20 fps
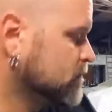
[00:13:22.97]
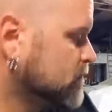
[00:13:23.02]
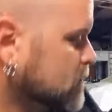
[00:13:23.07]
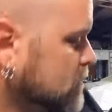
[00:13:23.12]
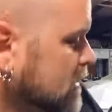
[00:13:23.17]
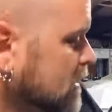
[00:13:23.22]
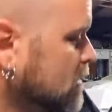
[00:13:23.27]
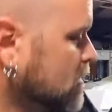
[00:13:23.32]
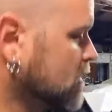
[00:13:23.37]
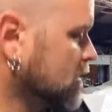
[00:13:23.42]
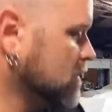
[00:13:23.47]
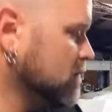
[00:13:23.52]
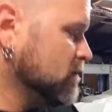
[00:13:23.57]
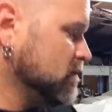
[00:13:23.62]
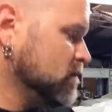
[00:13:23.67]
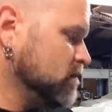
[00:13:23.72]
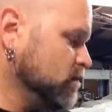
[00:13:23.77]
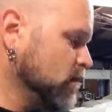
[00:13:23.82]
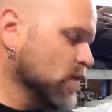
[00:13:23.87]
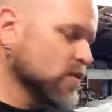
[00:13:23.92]
Now,
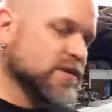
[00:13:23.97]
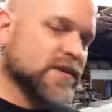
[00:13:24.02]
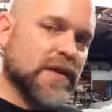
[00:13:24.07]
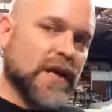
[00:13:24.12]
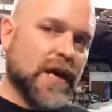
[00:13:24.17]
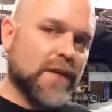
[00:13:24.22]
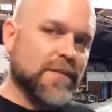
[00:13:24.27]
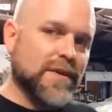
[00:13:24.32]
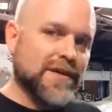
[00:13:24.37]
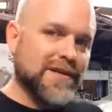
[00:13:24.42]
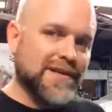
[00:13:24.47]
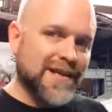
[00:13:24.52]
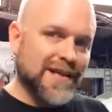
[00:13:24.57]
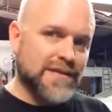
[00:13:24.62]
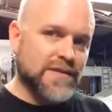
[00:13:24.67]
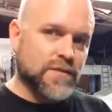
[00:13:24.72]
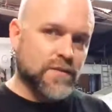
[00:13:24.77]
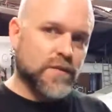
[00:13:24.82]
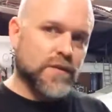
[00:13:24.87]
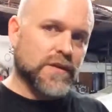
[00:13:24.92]
most time it
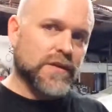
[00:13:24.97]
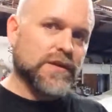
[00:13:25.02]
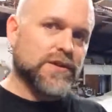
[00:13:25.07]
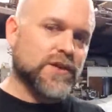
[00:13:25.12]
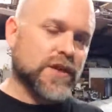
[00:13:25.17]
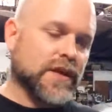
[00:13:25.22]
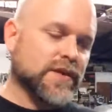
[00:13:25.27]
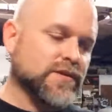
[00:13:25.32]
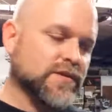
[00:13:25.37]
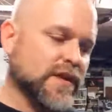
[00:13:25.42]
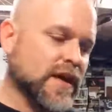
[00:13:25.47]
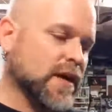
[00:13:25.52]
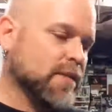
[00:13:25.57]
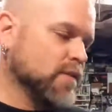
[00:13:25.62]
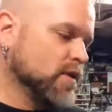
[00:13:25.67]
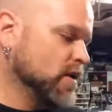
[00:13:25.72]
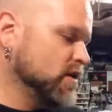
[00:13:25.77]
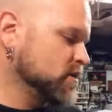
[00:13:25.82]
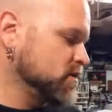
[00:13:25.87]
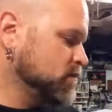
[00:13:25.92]
doesn't really change that
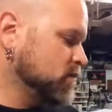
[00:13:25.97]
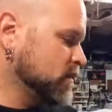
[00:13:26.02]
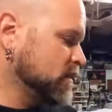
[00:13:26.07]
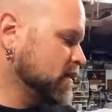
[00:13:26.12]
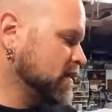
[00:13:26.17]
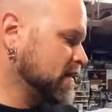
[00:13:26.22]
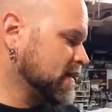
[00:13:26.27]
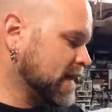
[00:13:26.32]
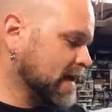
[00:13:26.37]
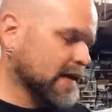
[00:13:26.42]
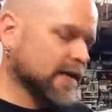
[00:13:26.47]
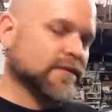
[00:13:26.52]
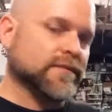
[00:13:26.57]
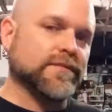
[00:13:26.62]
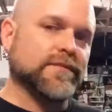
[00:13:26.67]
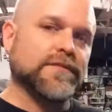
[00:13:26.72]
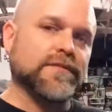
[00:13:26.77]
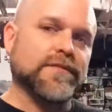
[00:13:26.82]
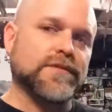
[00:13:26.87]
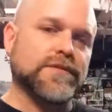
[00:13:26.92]
much, but it can.
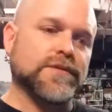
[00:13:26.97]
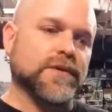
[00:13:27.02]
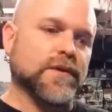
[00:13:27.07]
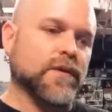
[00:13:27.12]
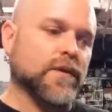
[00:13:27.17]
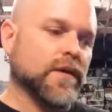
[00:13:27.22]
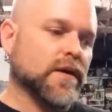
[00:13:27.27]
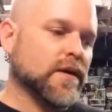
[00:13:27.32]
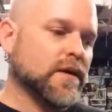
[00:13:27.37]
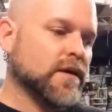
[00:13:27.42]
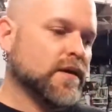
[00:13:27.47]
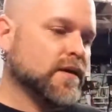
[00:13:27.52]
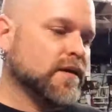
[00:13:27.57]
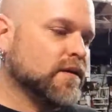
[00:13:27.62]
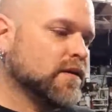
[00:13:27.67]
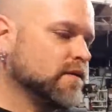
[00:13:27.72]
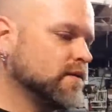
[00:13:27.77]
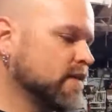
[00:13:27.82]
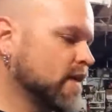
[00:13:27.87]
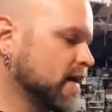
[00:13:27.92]
So
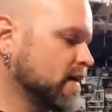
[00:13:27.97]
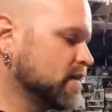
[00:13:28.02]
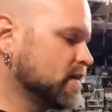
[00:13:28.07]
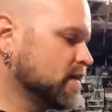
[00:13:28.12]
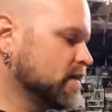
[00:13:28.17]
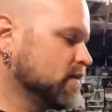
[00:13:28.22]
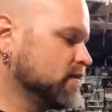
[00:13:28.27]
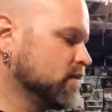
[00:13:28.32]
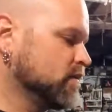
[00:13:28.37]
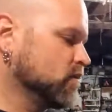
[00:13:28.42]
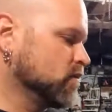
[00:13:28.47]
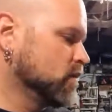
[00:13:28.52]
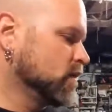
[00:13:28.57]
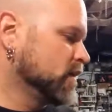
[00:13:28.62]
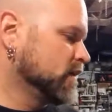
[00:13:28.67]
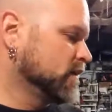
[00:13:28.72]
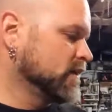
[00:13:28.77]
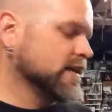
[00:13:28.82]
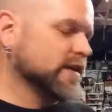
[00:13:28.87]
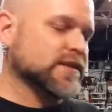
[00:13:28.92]
that can give you
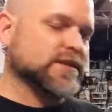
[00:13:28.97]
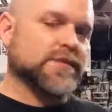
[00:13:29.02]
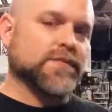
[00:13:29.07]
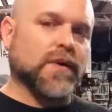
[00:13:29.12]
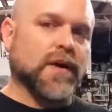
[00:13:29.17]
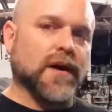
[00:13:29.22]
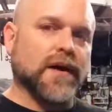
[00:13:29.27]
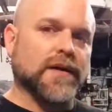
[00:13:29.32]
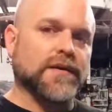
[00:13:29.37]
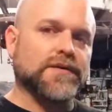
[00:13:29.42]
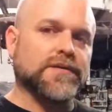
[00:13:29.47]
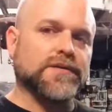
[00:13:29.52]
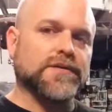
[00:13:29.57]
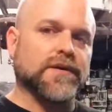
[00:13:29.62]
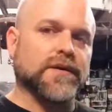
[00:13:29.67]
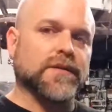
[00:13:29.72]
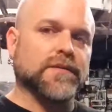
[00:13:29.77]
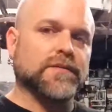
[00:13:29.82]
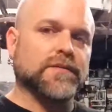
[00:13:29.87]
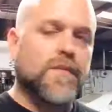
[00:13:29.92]
run lean spots.
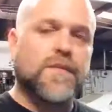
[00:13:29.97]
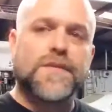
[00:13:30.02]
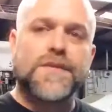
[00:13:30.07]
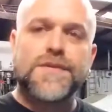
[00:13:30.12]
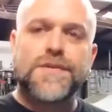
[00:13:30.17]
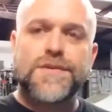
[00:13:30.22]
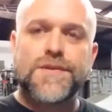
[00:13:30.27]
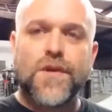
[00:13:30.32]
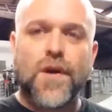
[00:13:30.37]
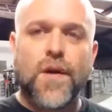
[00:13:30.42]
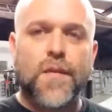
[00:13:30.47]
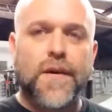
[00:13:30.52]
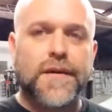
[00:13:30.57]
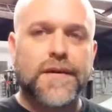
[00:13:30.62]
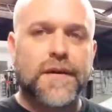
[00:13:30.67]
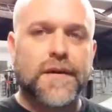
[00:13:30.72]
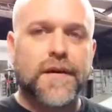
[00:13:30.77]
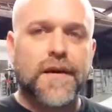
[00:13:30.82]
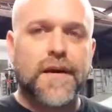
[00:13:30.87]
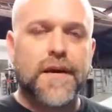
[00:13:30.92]
So sorry about
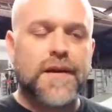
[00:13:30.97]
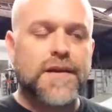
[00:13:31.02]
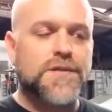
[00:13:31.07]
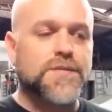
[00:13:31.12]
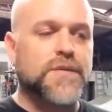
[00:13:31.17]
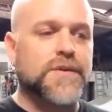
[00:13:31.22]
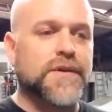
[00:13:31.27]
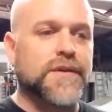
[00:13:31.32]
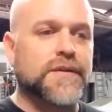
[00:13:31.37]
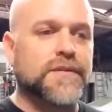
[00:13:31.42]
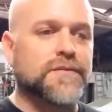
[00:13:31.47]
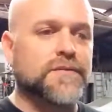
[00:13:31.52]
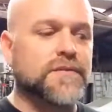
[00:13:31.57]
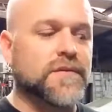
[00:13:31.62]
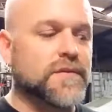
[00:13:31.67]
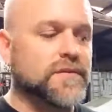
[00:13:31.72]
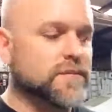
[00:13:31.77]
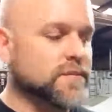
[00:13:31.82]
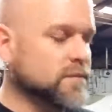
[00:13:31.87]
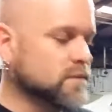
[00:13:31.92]
that, guys, but
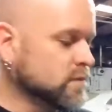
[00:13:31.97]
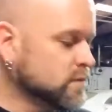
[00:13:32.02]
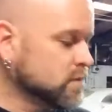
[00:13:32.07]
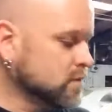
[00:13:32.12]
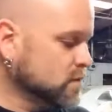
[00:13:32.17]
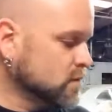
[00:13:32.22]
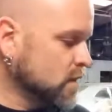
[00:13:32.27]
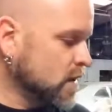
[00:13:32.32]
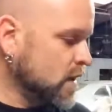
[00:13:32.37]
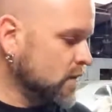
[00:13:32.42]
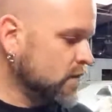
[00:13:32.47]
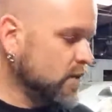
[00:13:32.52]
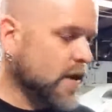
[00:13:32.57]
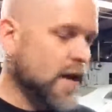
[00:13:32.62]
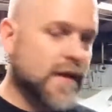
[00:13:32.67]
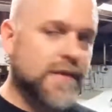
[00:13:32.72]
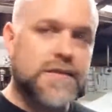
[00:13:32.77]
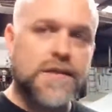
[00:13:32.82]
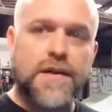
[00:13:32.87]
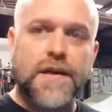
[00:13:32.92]
I
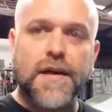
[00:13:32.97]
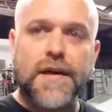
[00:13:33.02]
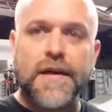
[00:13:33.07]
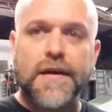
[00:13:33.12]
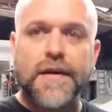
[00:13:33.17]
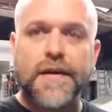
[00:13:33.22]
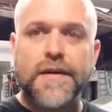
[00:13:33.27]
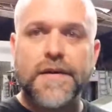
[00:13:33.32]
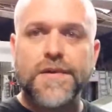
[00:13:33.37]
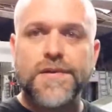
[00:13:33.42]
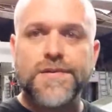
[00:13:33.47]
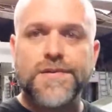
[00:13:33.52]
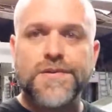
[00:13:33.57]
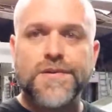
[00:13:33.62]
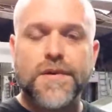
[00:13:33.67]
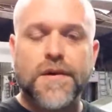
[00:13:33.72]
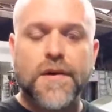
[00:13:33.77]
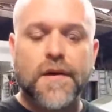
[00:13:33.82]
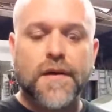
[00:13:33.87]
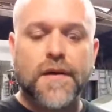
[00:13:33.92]
forgot today is due
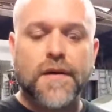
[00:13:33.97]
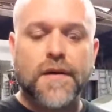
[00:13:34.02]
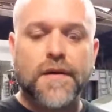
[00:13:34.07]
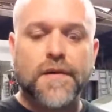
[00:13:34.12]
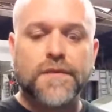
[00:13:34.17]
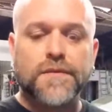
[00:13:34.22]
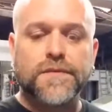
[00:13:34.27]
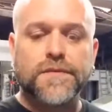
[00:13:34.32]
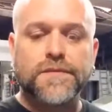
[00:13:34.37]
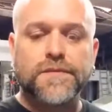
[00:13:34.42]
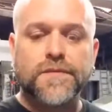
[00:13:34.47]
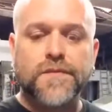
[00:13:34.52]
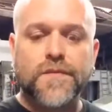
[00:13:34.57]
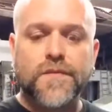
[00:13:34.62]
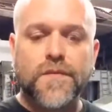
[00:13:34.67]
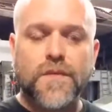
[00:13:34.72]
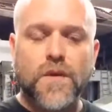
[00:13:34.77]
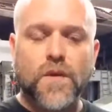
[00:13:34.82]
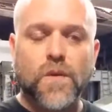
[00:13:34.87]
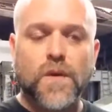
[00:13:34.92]

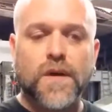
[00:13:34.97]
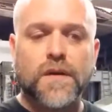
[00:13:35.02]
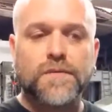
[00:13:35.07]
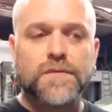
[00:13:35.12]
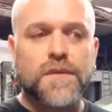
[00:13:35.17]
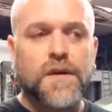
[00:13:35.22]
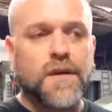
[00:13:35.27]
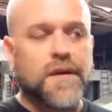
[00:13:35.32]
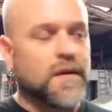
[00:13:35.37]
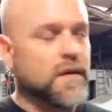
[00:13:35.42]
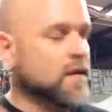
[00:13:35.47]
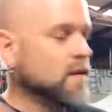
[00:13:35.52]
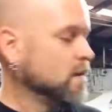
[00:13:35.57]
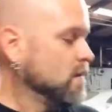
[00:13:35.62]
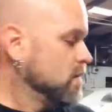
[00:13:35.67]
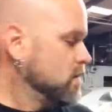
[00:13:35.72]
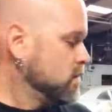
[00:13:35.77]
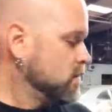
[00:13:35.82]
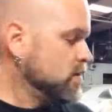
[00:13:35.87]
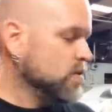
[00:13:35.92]

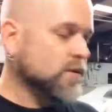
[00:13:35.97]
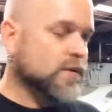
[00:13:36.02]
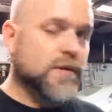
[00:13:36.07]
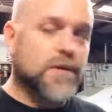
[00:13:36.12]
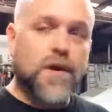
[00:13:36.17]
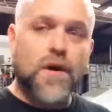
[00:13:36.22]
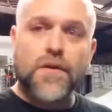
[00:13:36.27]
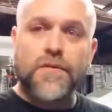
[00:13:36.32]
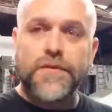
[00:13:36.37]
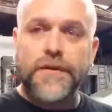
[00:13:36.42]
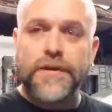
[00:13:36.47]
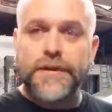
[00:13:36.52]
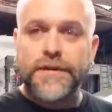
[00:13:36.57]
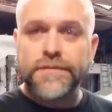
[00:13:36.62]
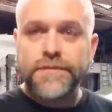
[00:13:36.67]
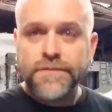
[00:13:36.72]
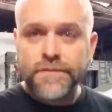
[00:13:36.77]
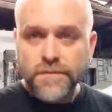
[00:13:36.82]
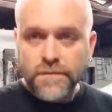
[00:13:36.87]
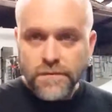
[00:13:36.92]
to the COVID,
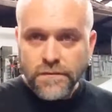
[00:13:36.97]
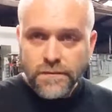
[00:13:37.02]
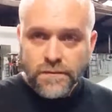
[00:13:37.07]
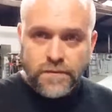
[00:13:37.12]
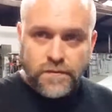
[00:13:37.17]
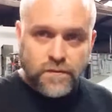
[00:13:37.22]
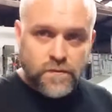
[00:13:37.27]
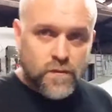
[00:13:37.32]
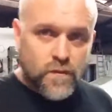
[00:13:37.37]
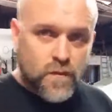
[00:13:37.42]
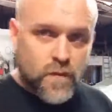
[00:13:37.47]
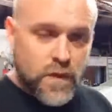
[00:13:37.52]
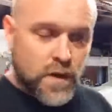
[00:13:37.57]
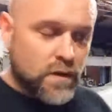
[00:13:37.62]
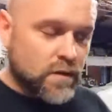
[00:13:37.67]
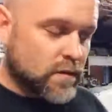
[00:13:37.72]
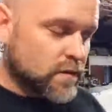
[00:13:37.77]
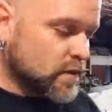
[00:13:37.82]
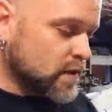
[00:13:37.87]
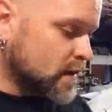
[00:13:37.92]

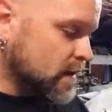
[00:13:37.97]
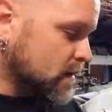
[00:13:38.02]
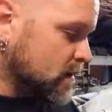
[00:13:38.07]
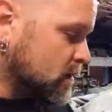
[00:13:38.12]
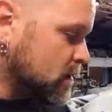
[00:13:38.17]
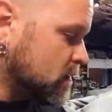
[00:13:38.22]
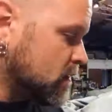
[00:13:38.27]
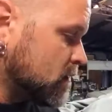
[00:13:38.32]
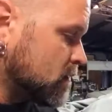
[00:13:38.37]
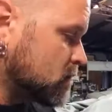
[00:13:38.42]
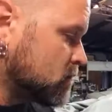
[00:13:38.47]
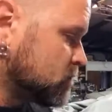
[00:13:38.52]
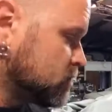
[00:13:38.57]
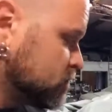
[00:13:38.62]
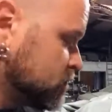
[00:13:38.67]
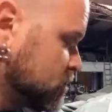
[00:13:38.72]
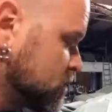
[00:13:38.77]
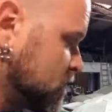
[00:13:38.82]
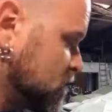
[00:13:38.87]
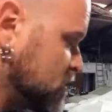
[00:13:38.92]
the
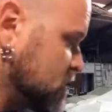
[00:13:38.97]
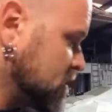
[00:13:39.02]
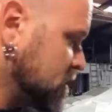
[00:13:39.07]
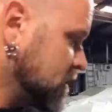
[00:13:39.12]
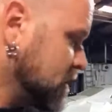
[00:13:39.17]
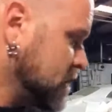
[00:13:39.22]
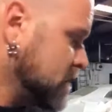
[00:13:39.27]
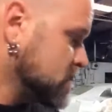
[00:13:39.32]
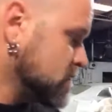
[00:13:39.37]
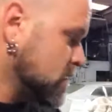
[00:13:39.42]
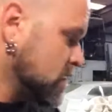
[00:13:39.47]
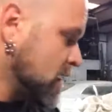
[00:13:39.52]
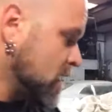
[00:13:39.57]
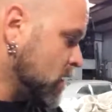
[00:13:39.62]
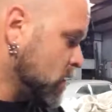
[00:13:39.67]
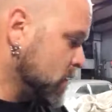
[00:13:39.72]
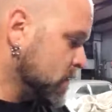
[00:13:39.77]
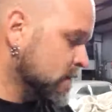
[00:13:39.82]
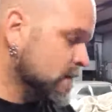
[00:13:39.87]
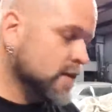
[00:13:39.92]
city is
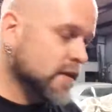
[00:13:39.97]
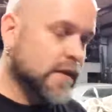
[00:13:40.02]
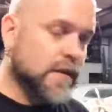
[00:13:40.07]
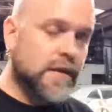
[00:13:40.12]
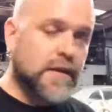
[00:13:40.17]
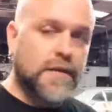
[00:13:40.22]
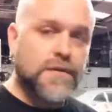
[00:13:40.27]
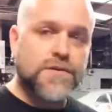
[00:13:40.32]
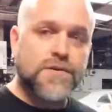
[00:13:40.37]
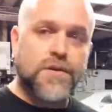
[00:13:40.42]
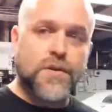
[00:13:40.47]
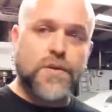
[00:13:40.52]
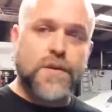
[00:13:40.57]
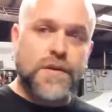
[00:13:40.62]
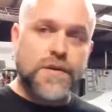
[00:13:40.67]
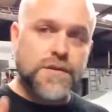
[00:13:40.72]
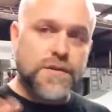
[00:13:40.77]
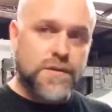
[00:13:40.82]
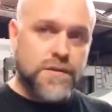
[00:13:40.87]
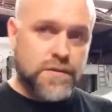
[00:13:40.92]
allowing the
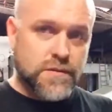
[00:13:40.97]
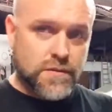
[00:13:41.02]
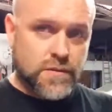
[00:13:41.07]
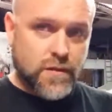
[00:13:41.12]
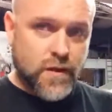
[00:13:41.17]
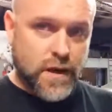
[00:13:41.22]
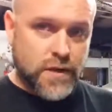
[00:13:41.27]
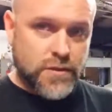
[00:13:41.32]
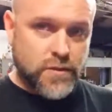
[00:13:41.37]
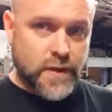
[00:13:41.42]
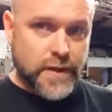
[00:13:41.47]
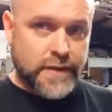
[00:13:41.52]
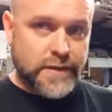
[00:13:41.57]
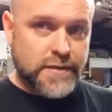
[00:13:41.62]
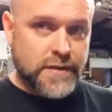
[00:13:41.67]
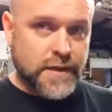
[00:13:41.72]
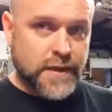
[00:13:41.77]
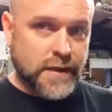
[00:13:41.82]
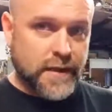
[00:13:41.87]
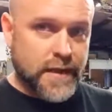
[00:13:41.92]
students graduating
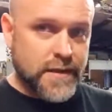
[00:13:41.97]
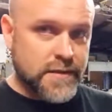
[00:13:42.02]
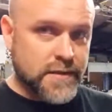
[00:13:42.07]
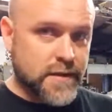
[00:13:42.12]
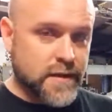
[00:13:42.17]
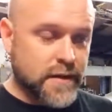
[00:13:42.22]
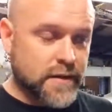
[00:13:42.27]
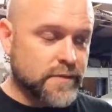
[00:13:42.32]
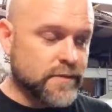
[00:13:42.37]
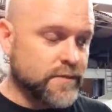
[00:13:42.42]
today, last day.